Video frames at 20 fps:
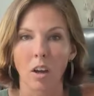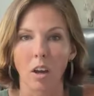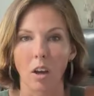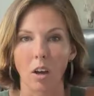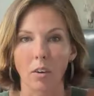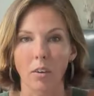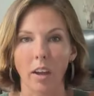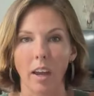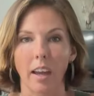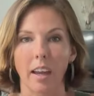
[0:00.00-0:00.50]

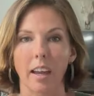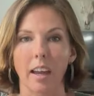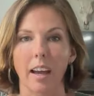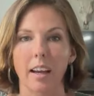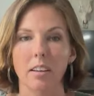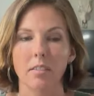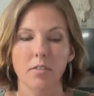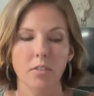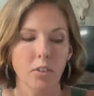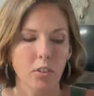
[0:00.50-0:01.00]
Okay,
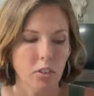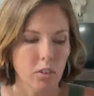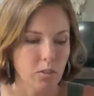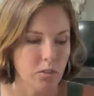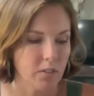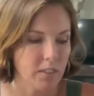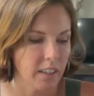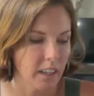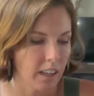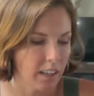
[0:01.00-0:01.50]
after
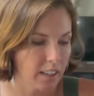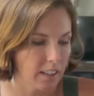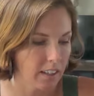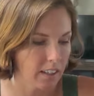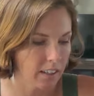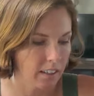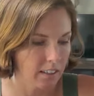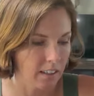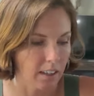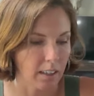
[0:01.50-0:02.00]
you've
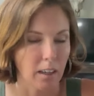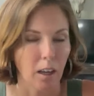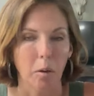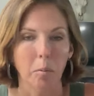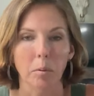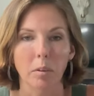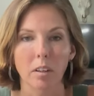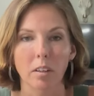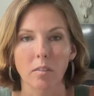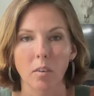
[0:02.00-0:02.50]
done a
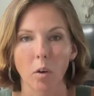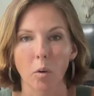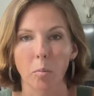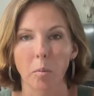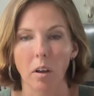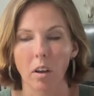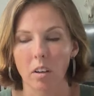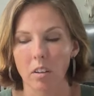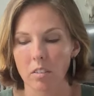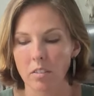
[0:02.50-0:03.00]
couple of oat
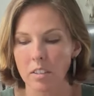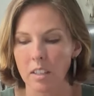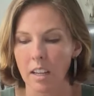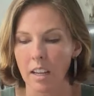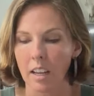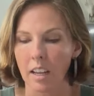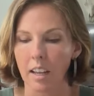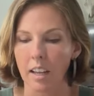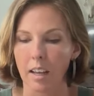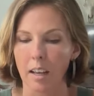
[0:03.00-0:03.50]
balls,
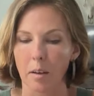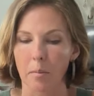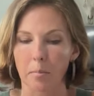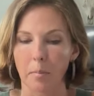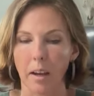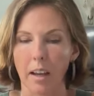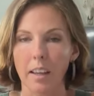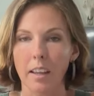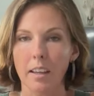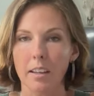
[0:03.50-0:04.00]

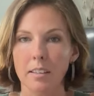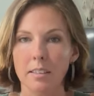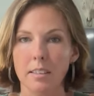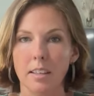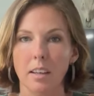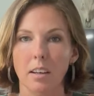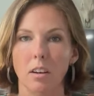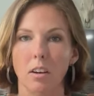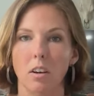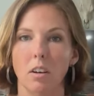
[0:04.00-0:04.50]
my hands
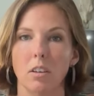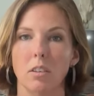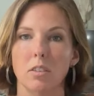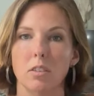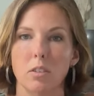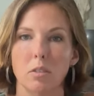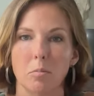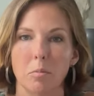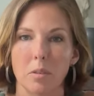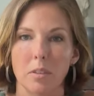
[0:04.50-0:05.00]
get all
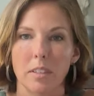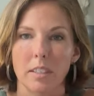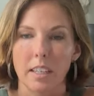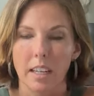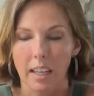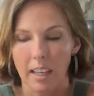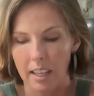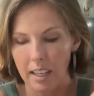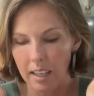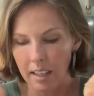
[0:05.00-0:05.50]
super
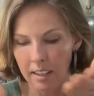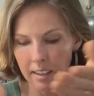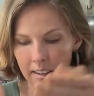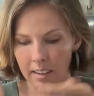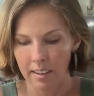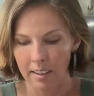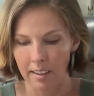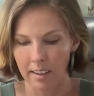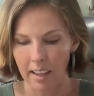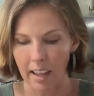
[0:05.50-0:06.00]
sticky,
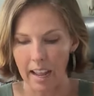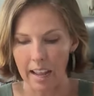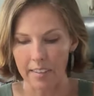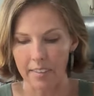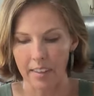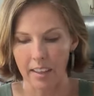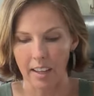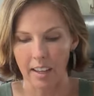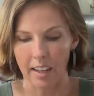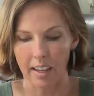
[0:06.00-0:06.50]
and
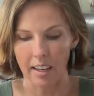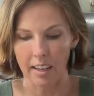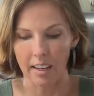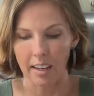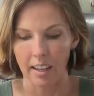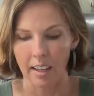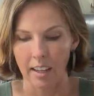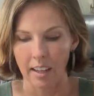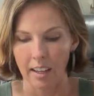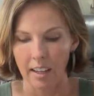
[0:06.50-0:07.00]
then
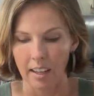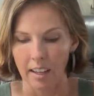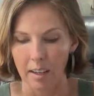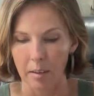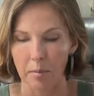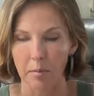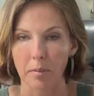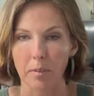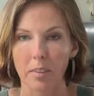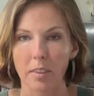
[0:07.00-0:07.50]

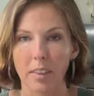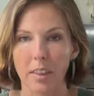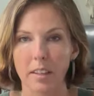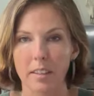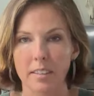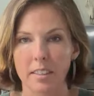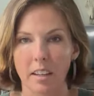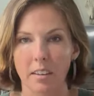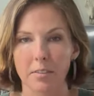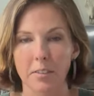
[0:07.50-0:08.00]

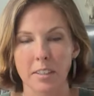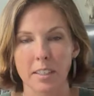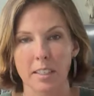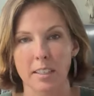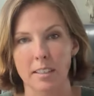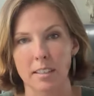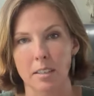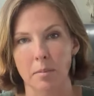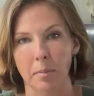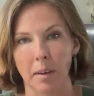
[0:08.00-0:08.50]
this stuff
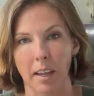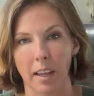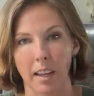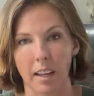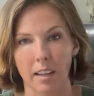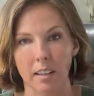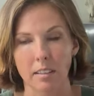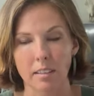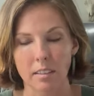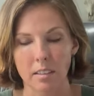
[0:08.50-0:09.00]
sticks to my
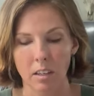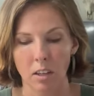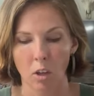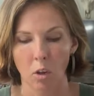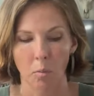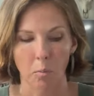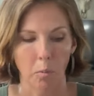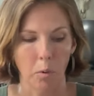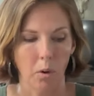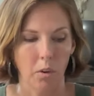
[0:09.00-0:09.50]
hands
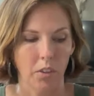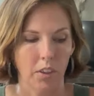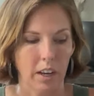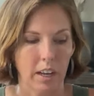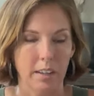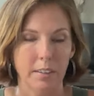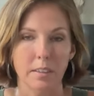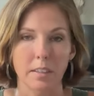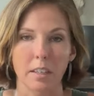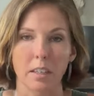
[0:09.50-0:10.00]
more than
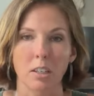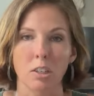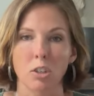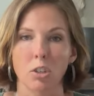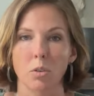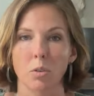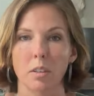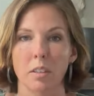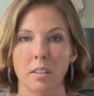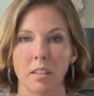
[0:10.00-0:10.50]
it sticks
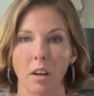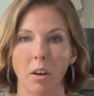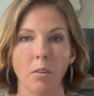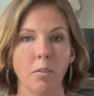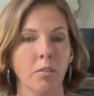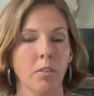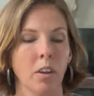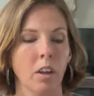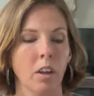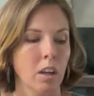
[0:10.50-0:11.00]
to itself.
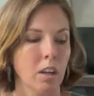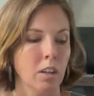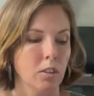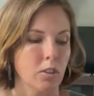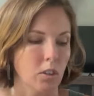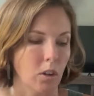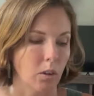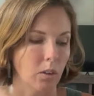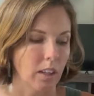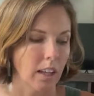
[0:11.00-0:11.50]

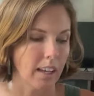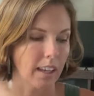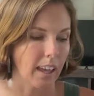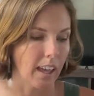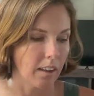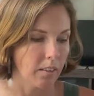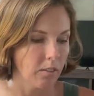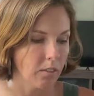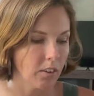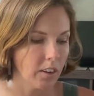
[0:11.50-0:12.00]
So like
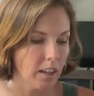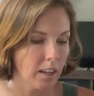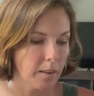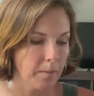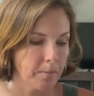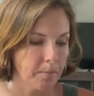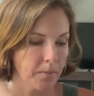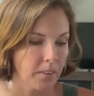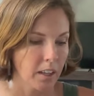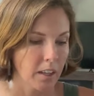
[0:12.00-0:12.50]
every
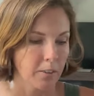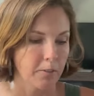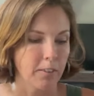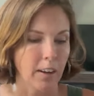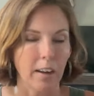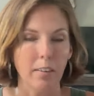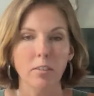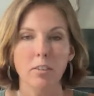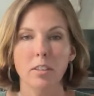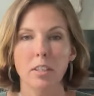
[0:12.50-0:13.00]

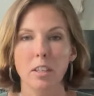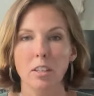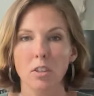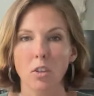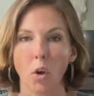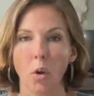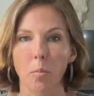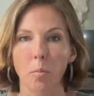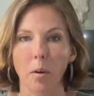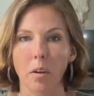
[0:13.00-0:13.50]
5 or 6
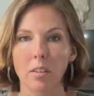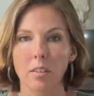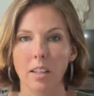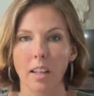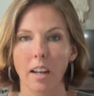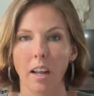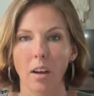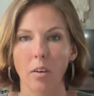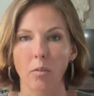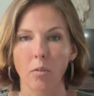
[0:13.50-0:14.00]
oat balls that
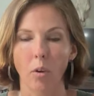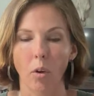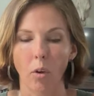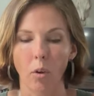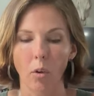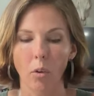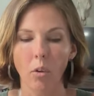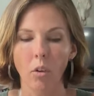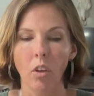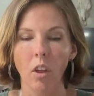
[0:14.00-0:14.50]
I
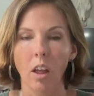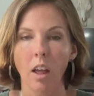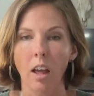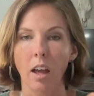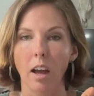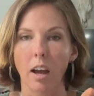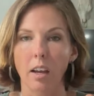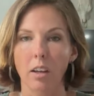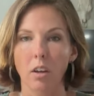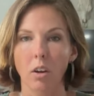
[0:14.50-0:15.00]
roll,
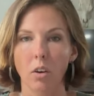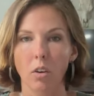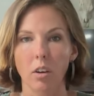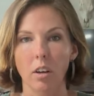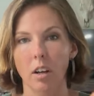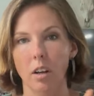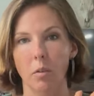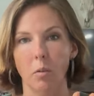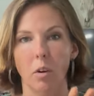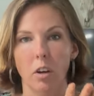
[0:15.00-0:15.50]
I go and
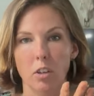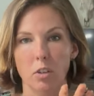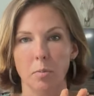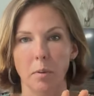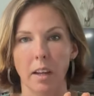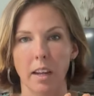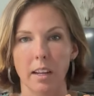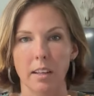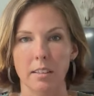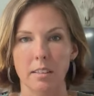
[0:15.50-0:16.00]
I wash my
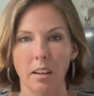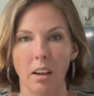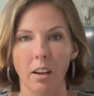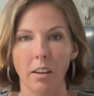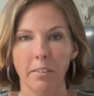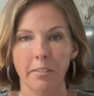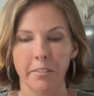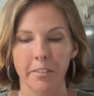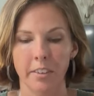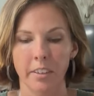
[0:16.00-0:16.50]
hands
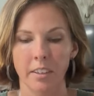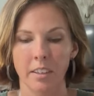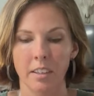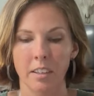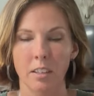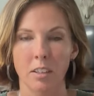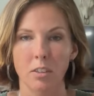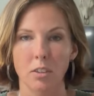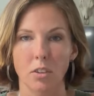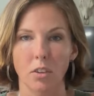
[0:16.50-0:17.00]
off
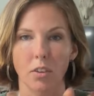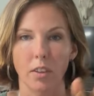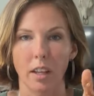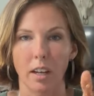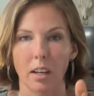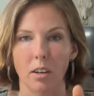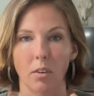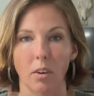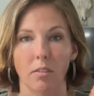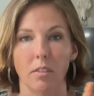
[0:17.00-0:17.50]
so that
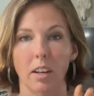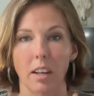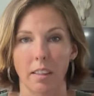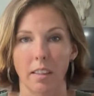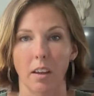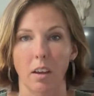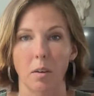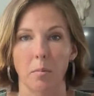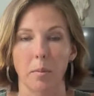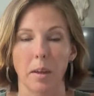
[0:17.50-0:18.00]
I don't have
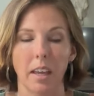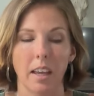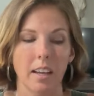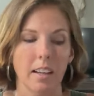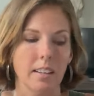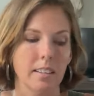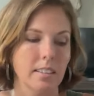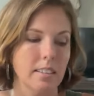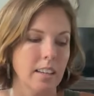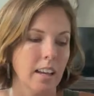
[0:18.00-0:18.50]
anything on my
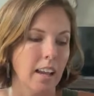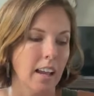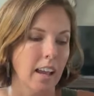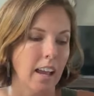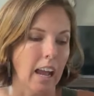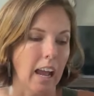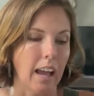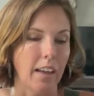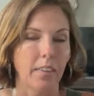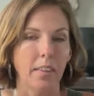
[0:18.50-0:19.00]
hands.
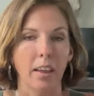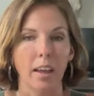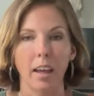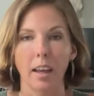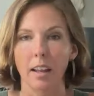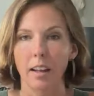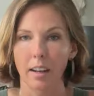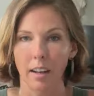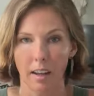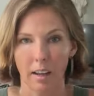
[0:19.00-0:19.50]
and
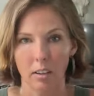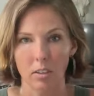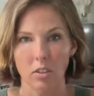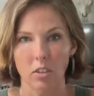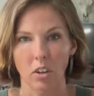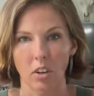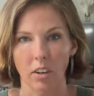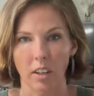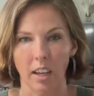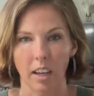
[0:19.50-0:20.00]
then I'll
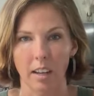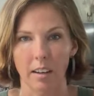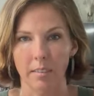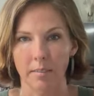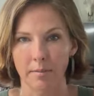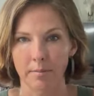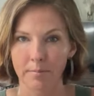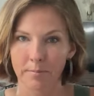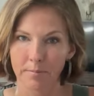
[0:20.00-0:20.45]
start again.